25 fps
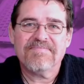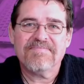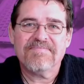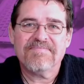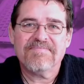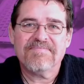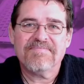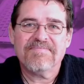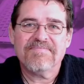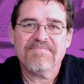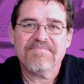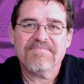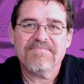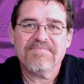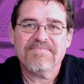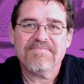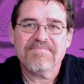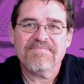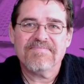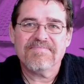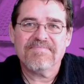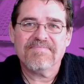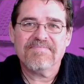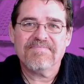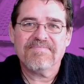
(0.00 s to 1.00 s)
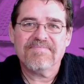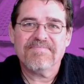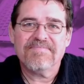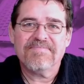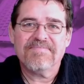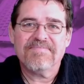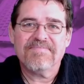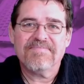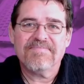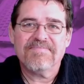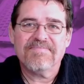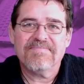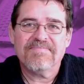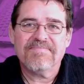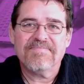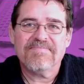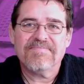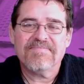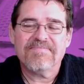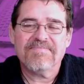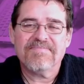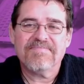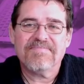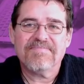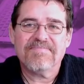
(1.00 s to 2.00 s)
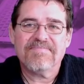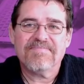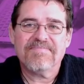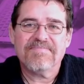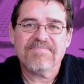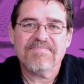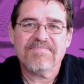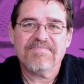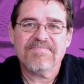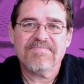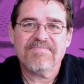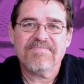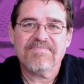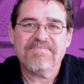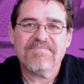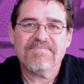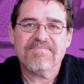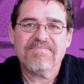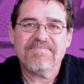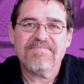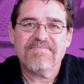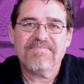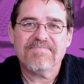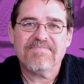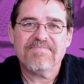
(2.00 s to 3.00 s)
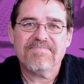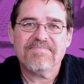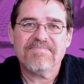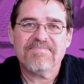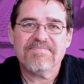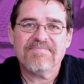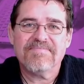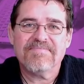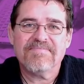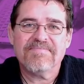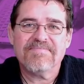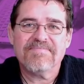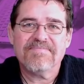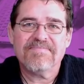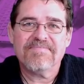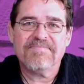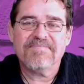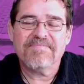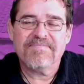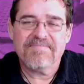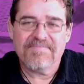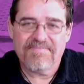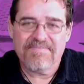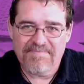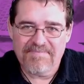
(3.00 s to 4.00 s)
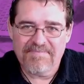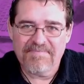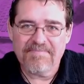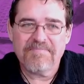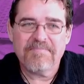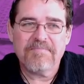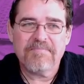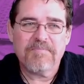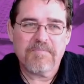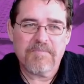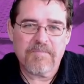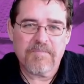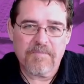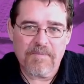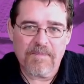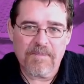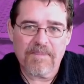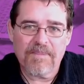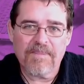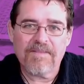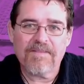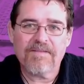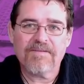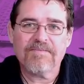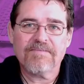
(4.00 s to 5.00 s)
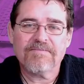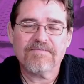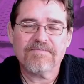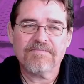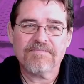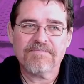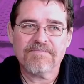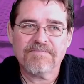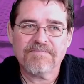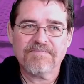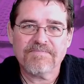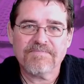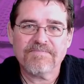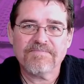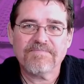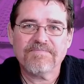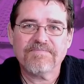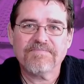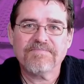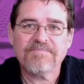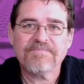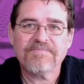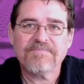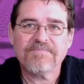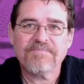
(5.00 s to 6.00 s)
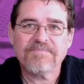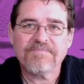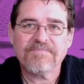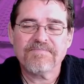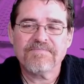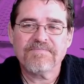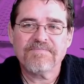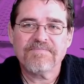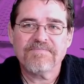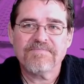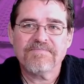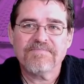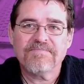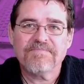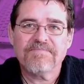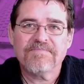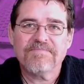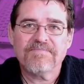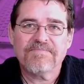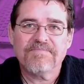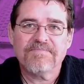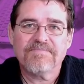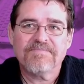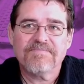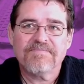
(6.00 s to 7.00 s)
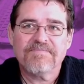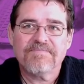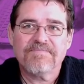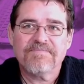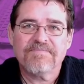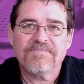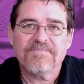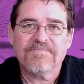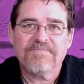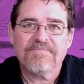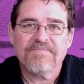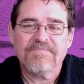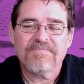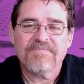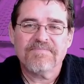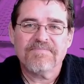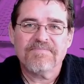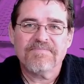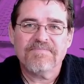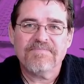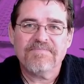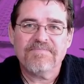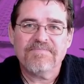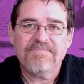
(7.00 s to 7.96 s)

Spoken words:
[no speech]